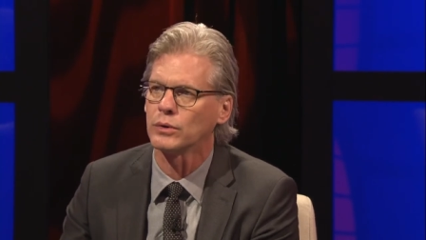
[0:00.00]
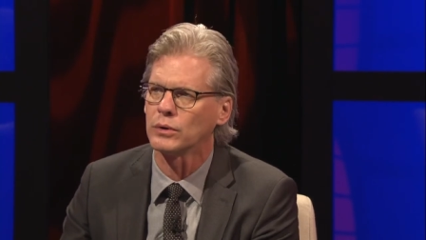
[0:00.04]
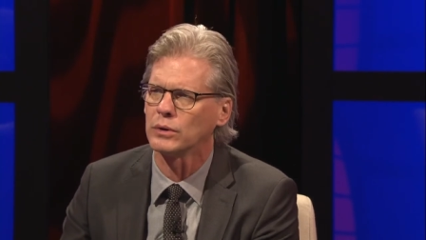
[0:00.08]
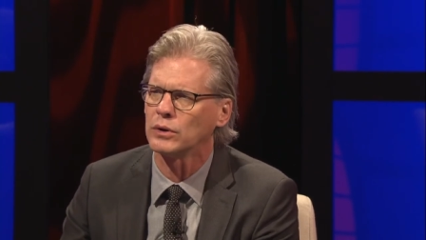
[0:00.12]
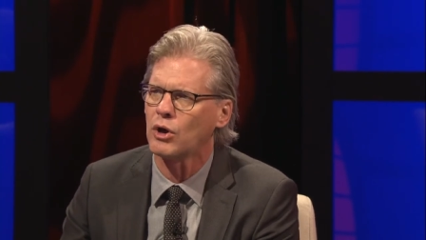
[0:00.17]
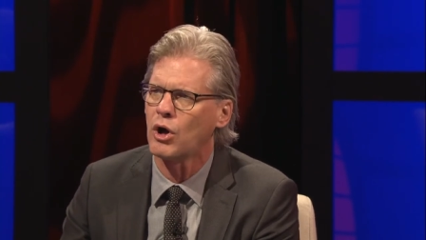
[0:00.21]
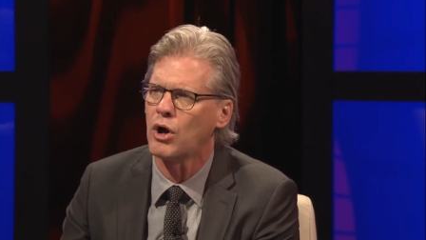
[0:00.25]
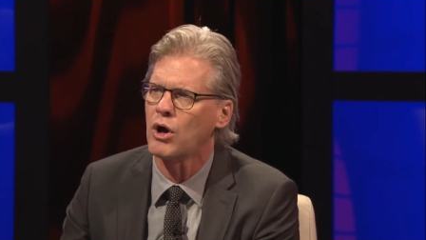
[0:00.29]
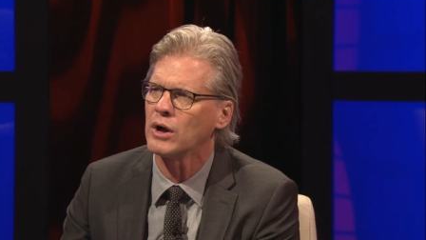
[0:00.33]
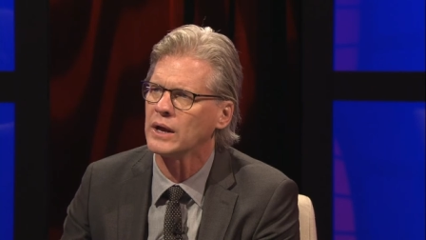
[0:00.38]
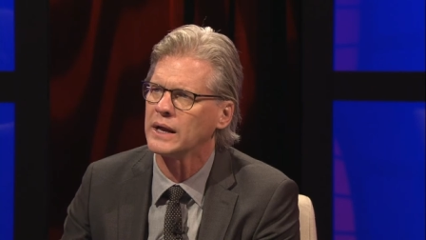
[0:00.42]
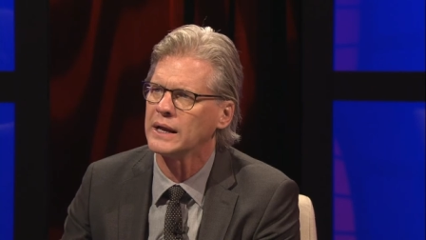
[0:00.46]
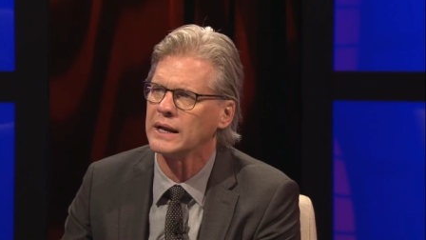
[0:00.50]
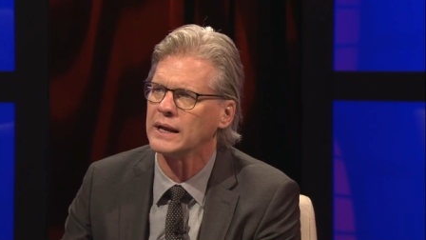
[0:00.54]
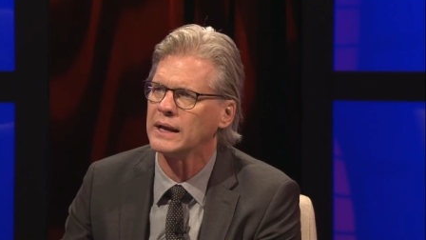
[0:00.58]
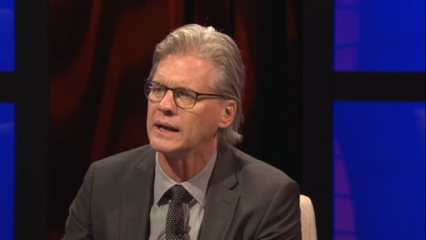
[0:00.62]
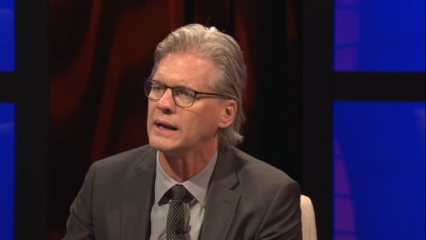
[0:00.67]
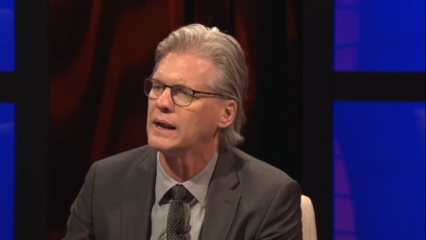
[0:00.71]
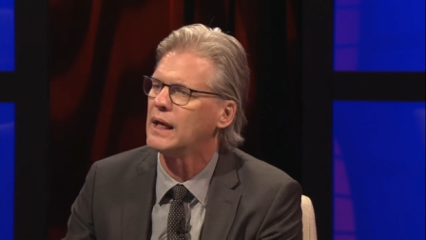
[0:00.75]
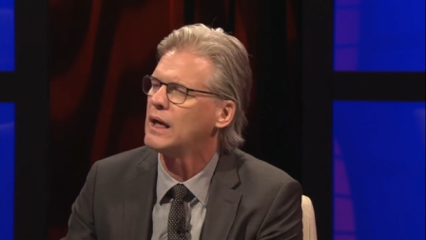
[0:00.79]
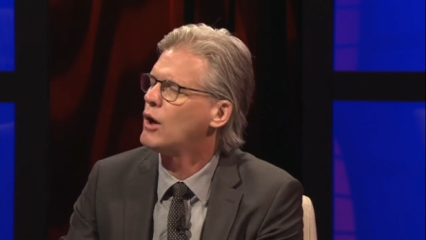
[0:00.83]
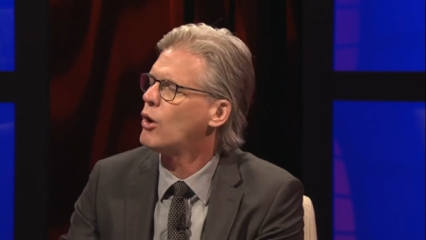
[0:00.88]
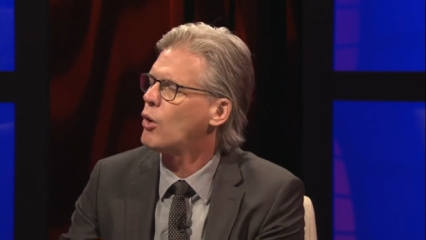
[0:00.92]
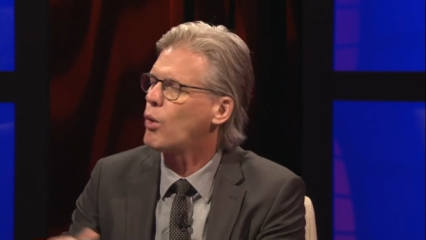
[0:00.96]
along in it.
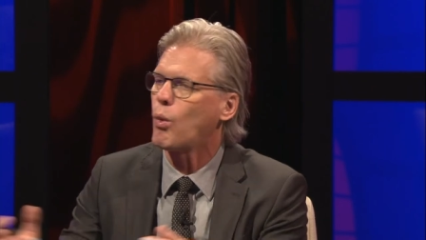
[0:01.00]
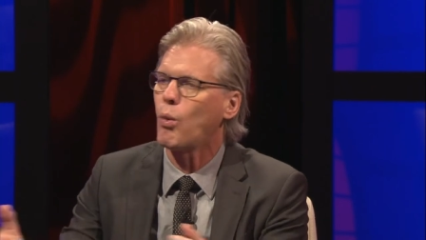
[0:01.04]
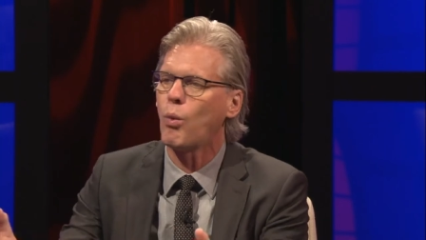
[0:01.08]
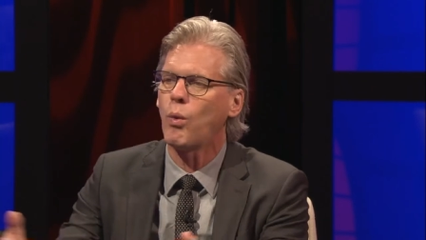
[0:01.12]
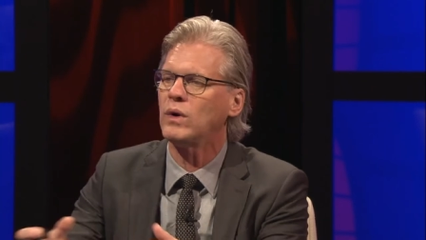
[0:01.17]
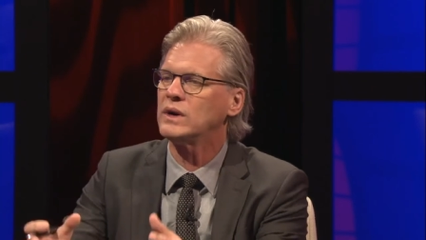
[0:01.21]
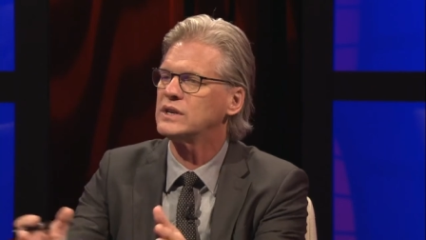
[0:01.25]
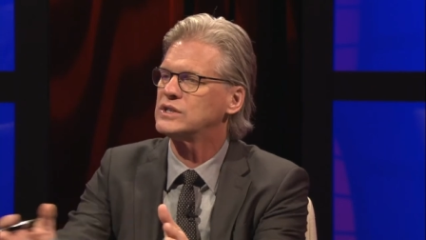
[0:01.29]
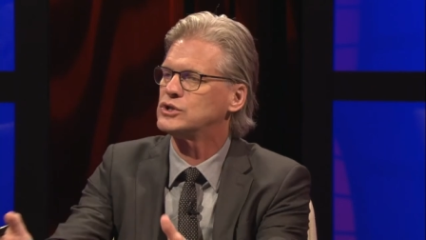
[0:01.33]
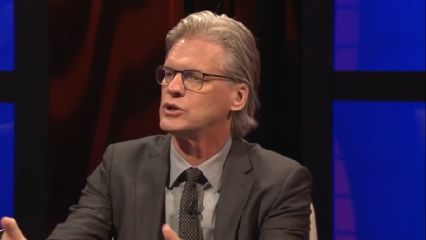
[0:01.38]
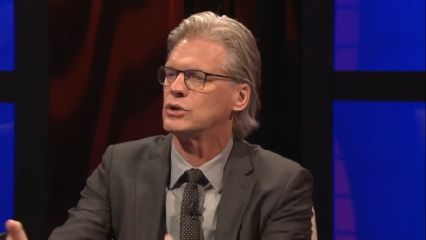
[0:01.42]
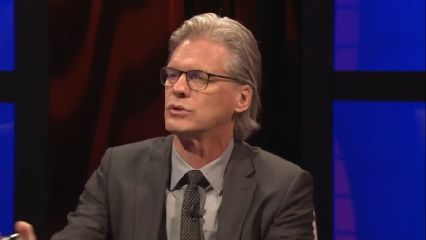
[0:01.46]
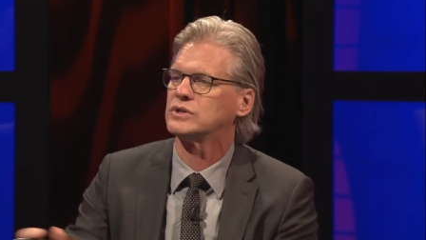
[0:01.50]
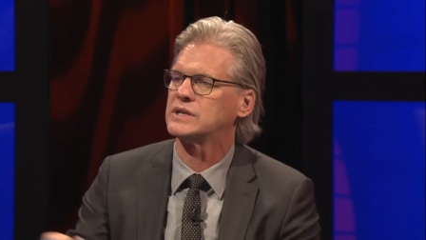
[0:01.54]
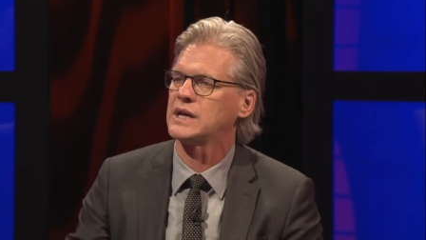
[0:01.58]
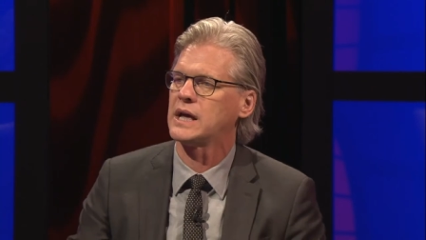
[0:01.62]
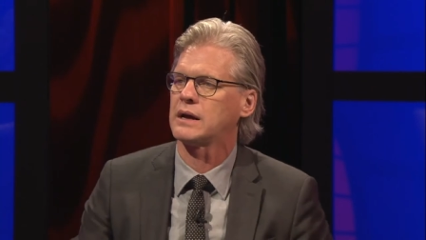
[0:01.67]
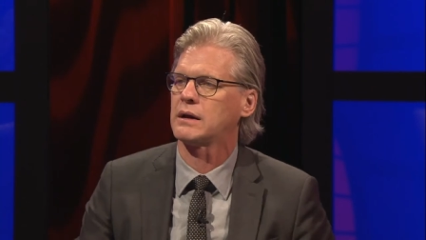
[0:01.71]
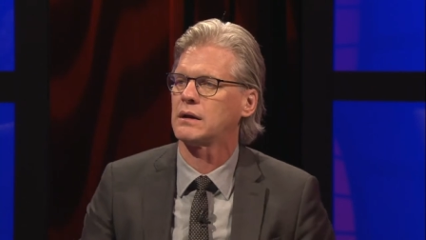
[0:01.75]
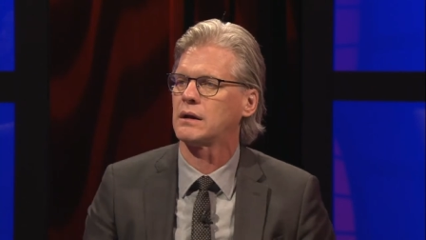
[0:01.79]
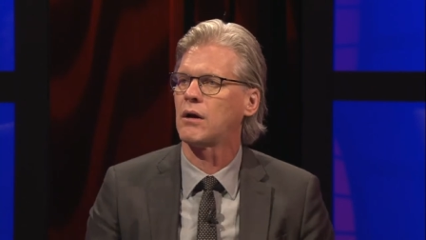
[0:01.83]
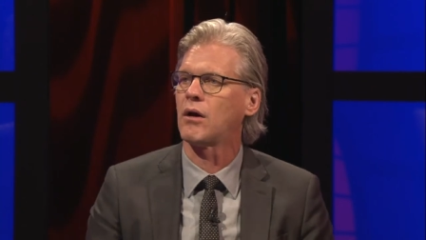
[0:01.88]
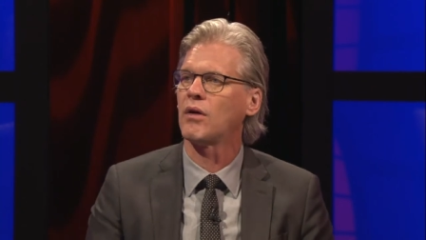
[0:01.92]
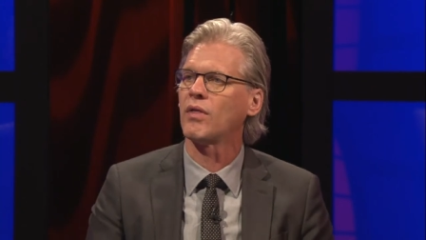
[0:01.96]
What is your
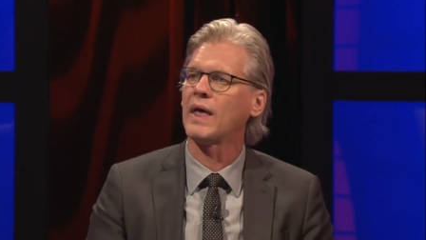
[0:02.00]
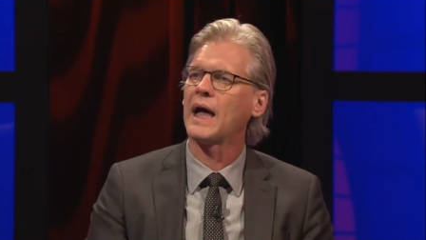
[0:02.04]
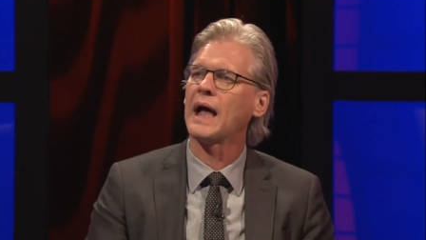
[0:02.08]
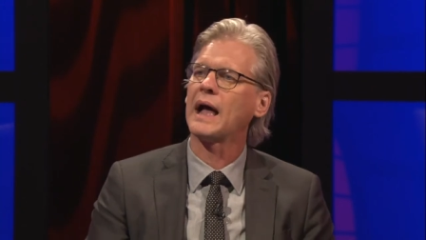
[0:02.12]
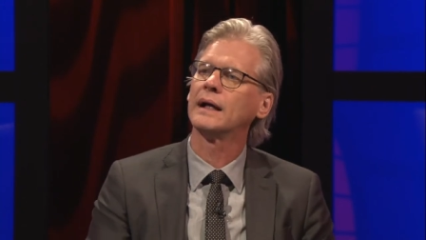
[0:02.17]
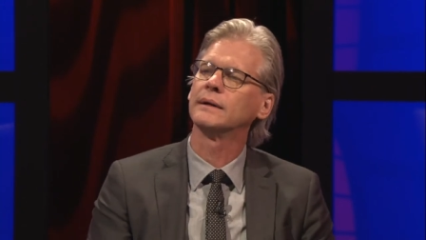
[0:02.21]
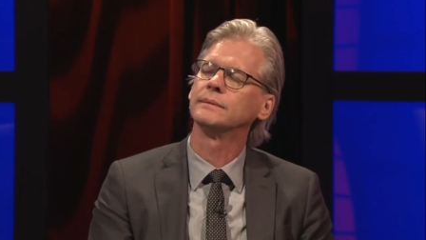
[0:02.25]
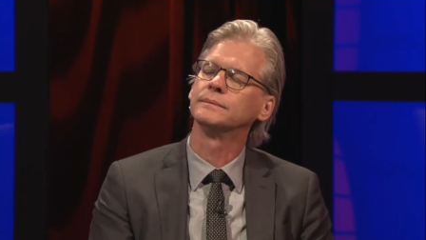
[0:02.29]
take on all that?